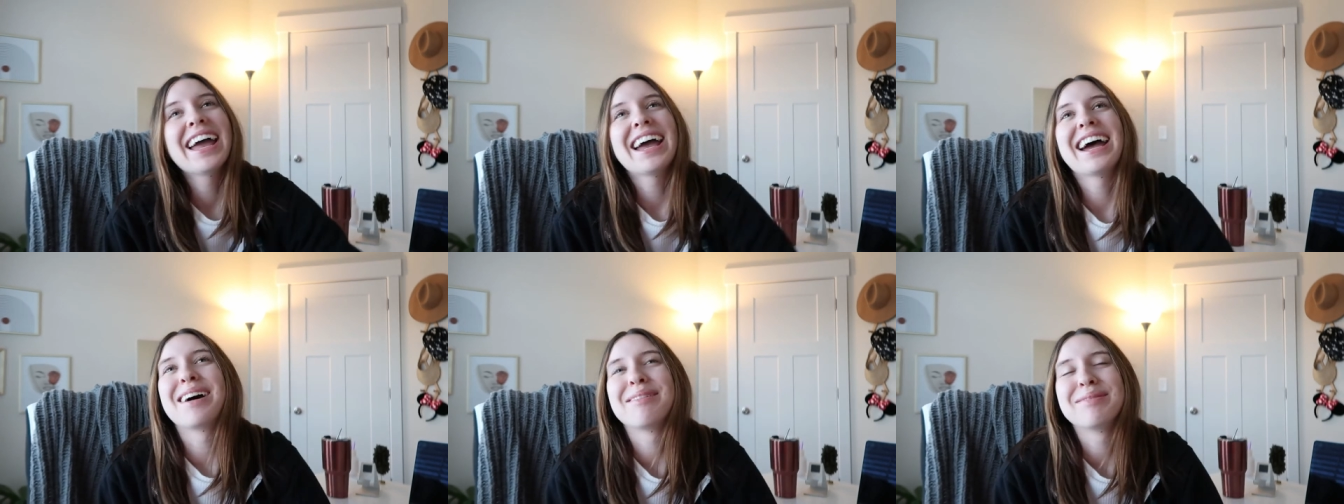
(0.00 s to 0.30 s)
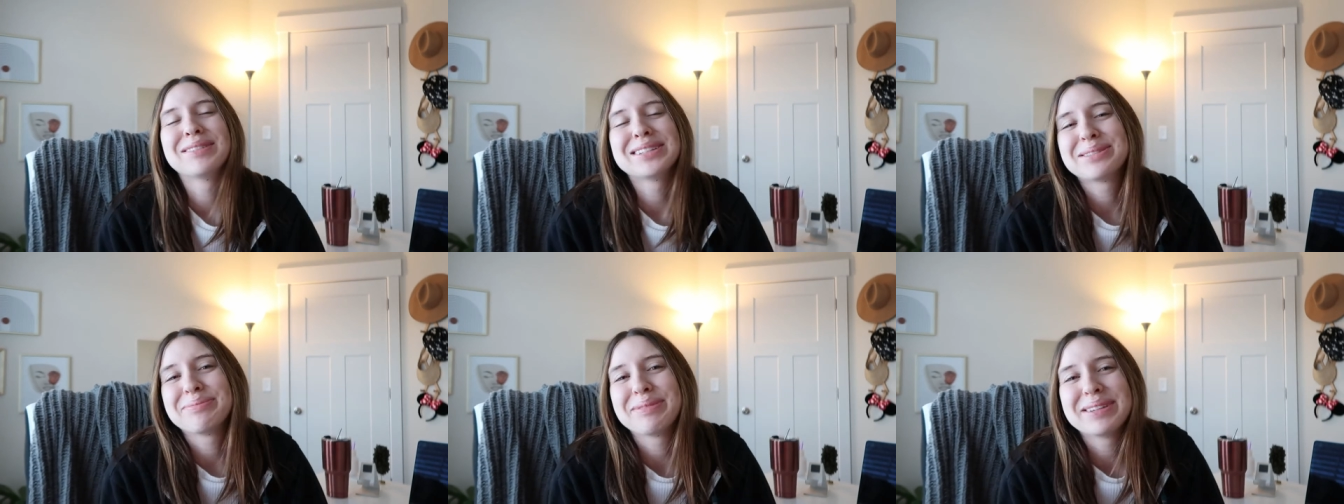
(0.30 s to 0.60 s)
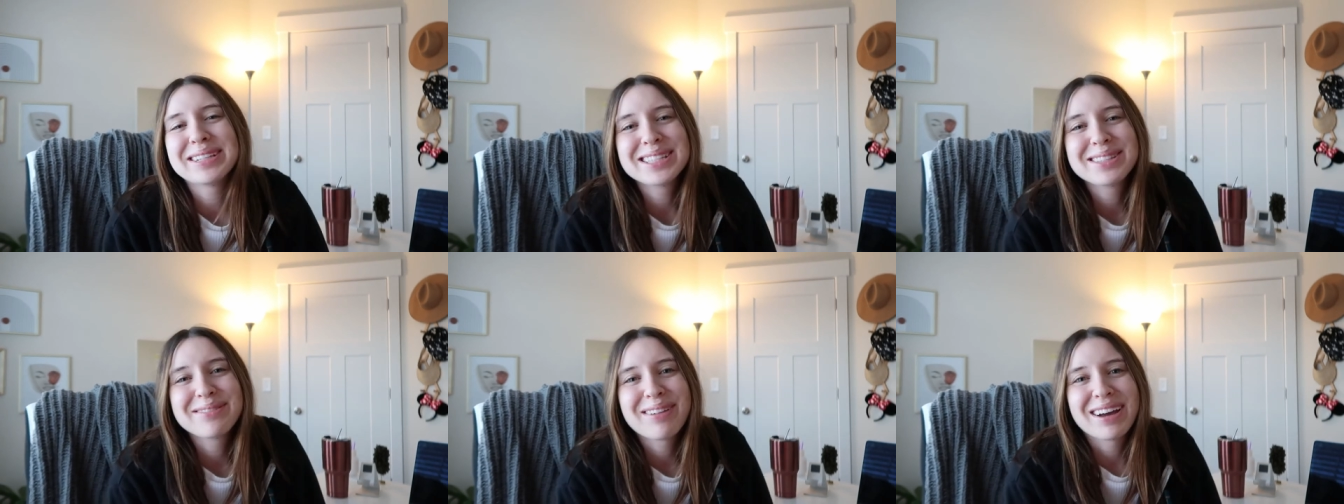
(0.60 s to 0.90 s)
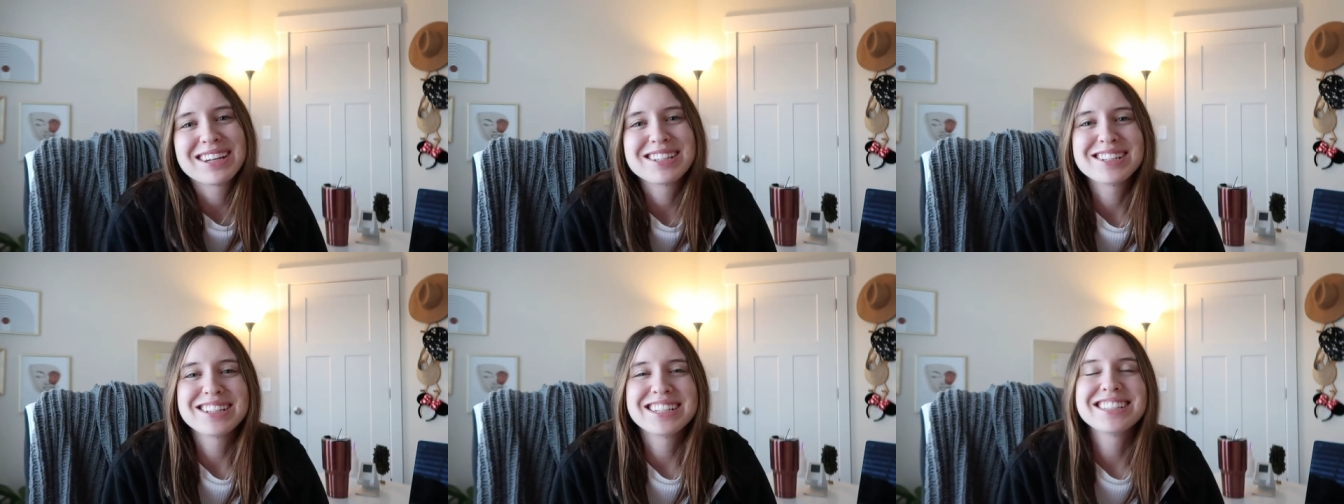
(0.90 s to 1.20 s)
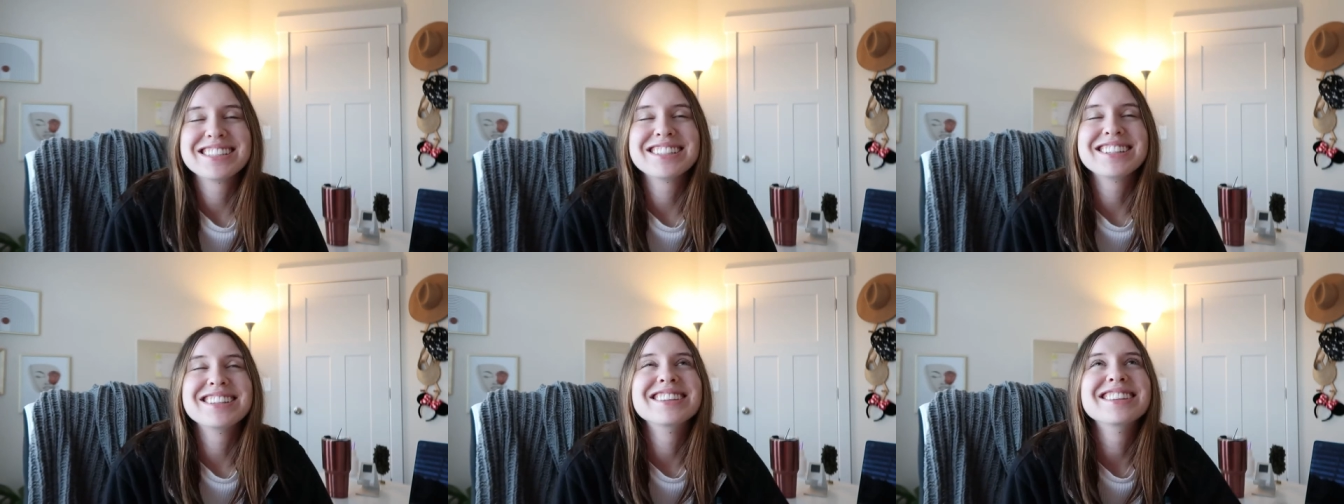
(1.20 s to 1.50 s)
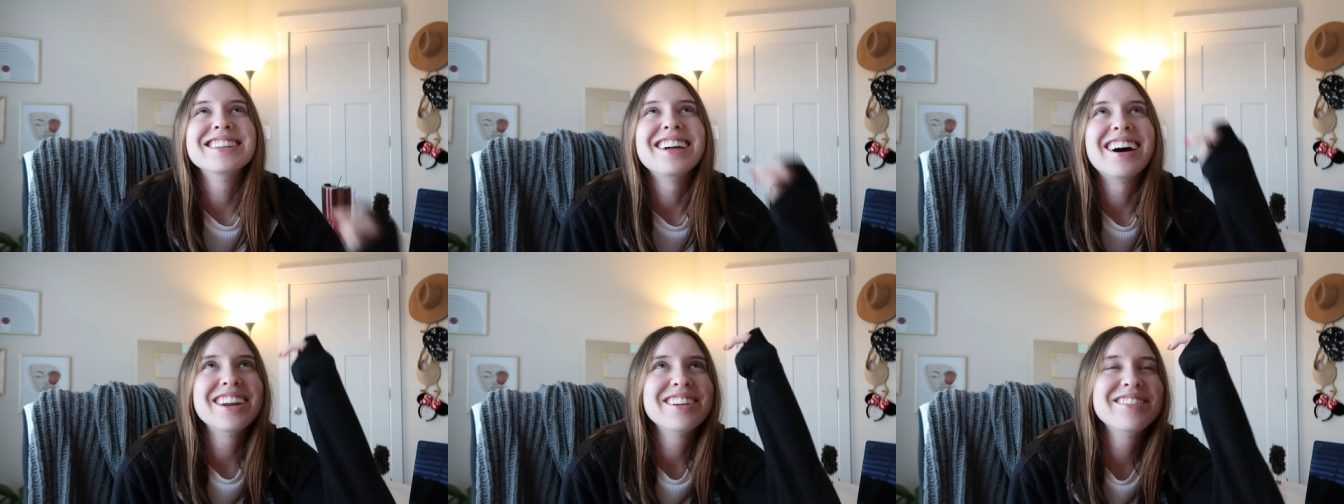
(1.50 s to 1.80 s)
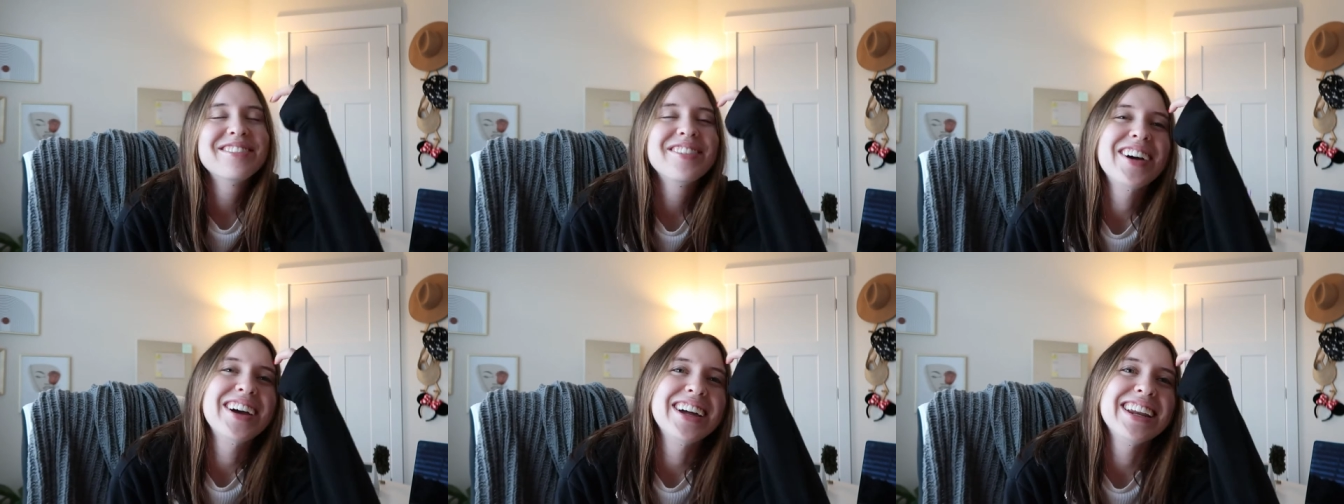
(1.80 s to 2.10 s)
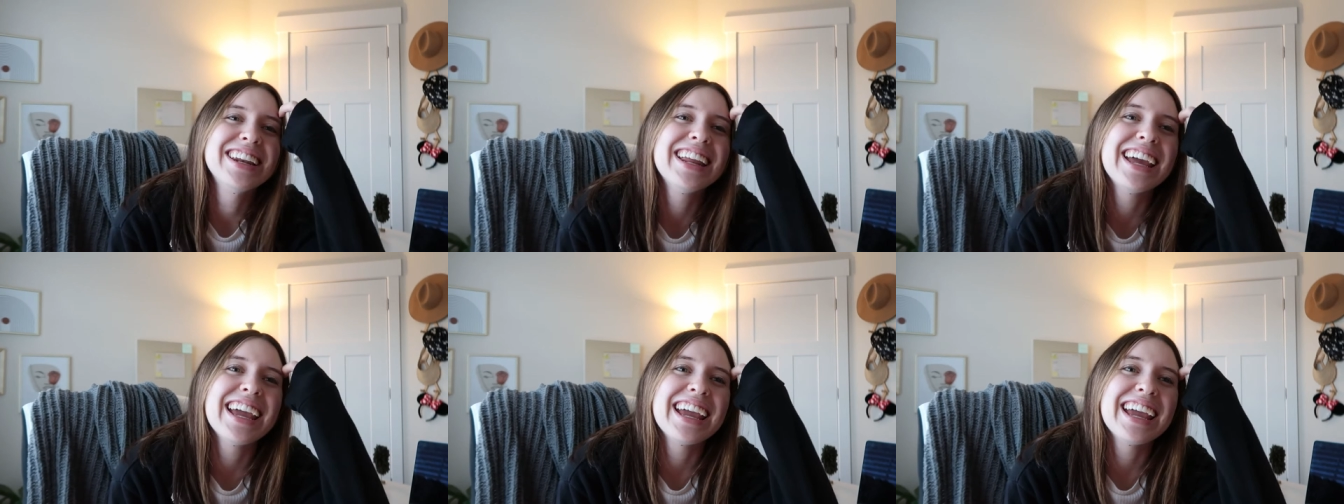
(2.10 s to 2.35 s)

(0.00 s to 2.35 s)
It's me and Sebastian. It's a lot of fun,